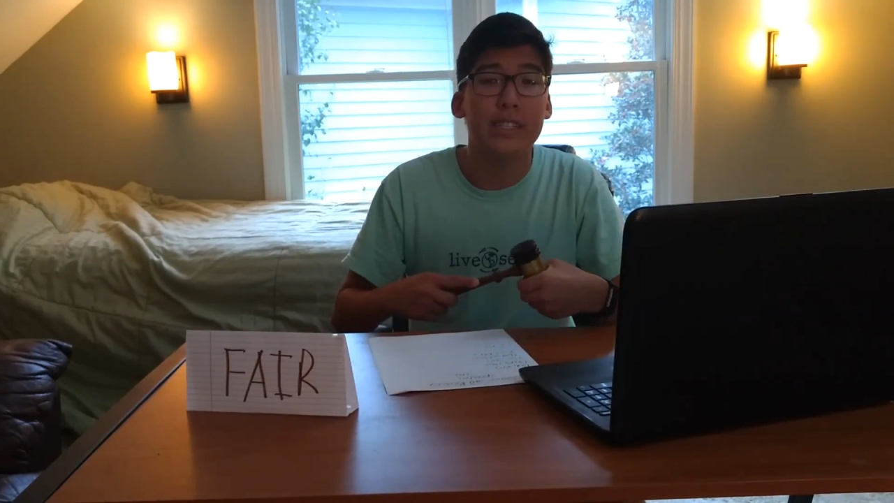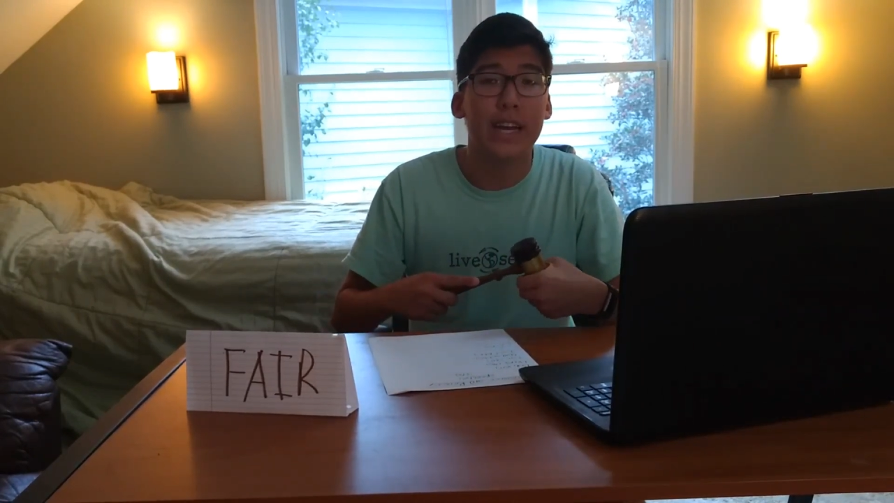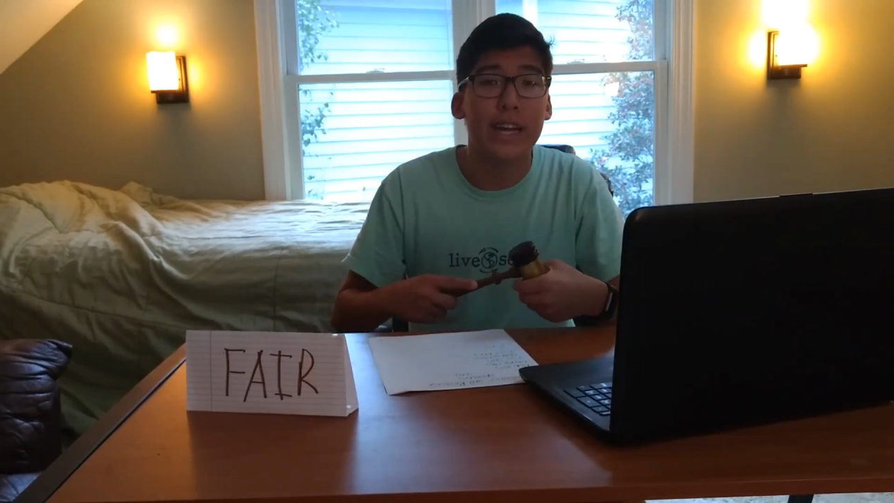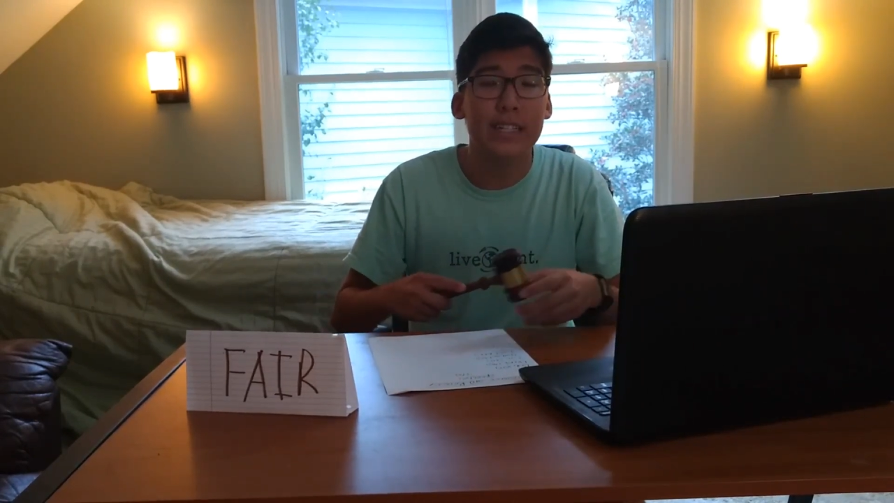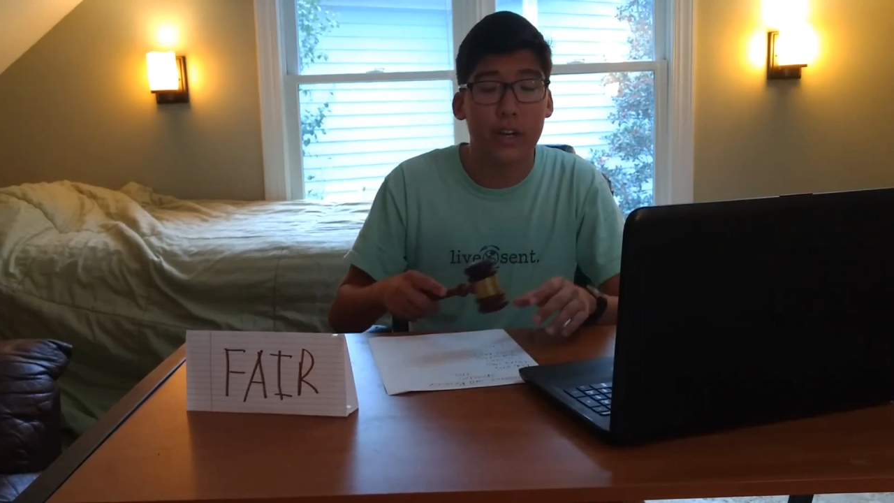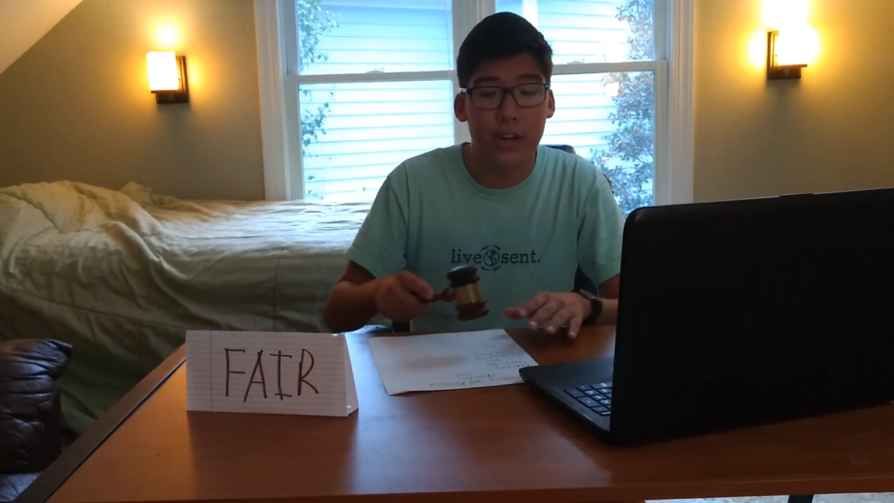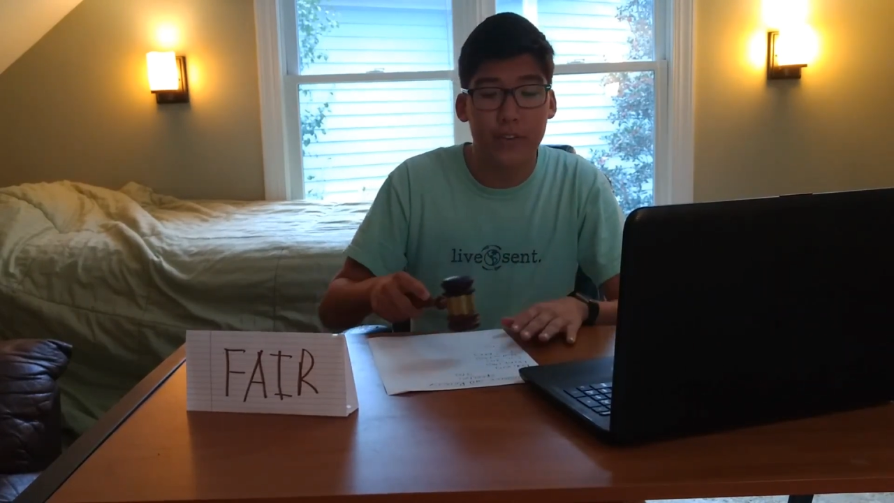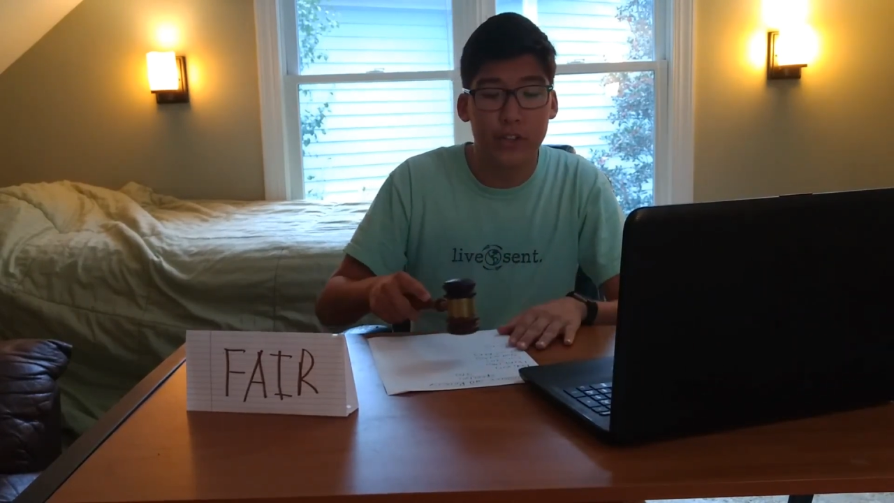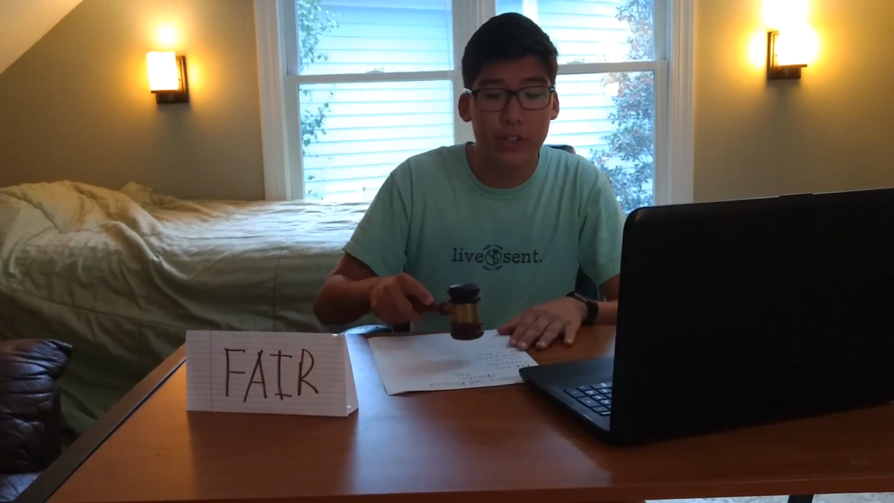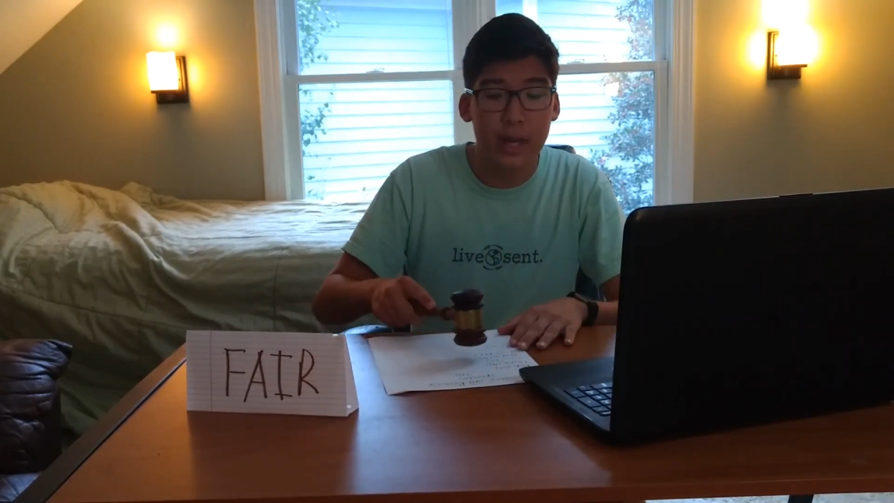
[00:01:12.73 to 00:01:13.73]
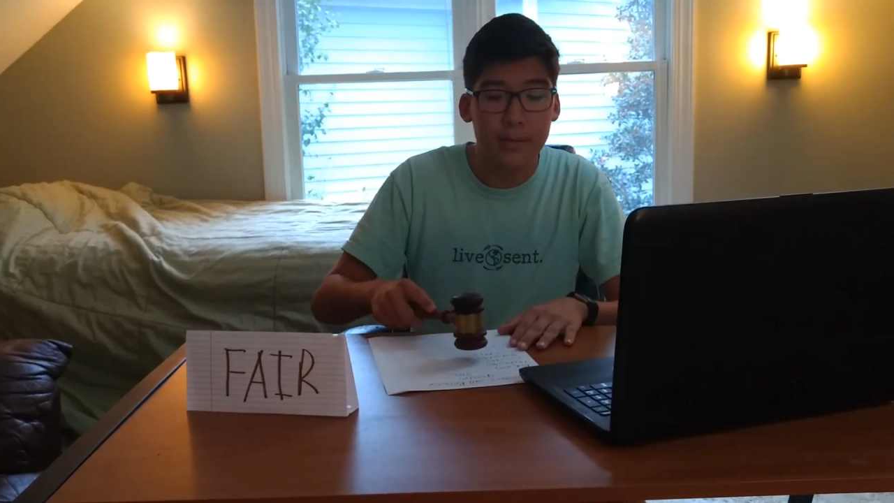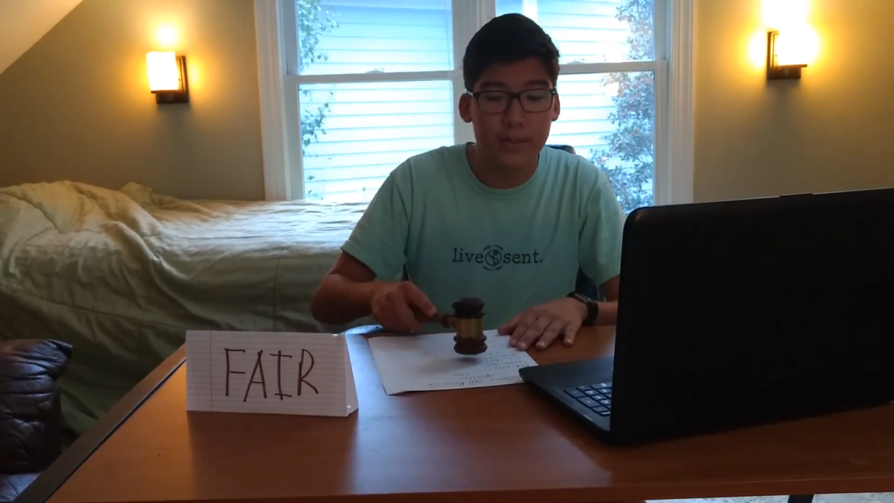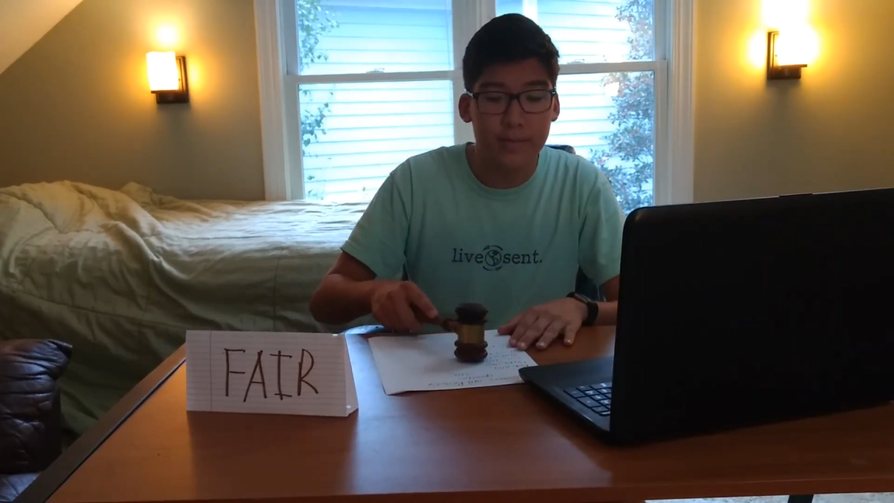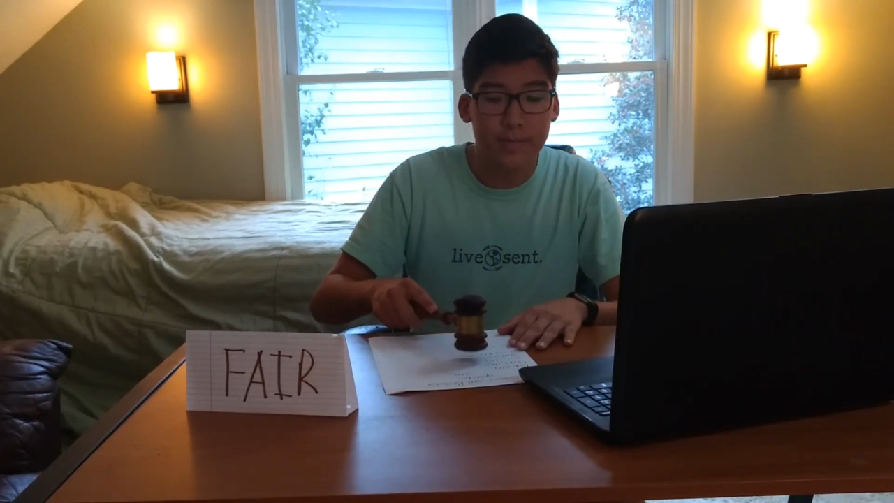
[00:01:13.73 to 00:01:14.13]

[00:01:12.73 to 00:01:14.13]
seconds, I'll give you 2 taps.